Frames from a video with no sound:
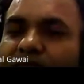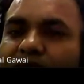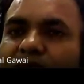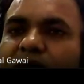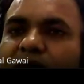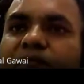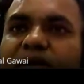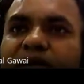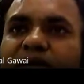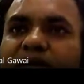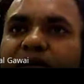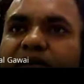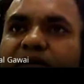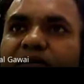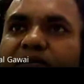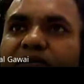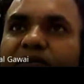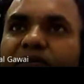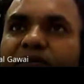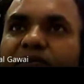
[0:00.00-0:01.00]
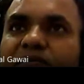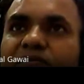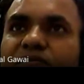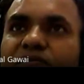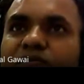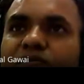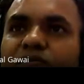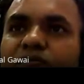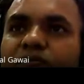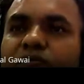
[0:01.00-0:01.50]
our condition.
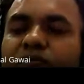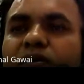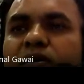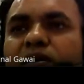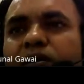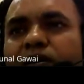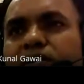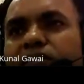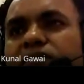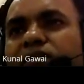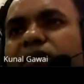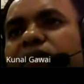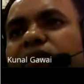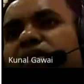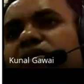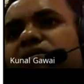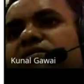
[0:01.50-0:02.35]
So there are